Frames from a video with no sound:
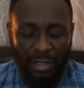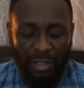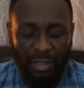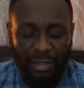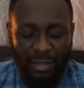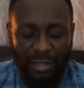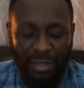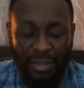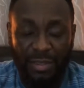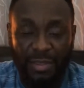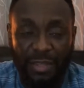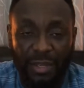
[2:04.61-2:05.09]

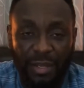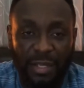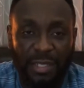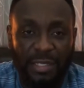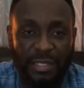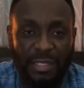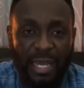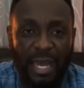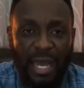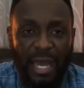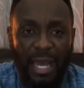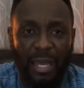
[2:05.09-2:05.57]
The third
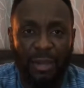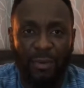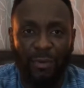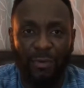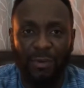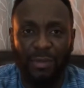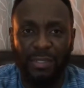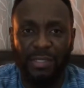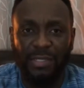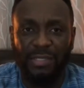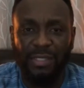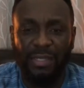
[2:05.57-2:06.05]
guy
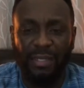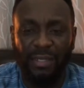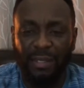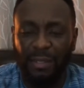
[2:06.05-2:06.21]
was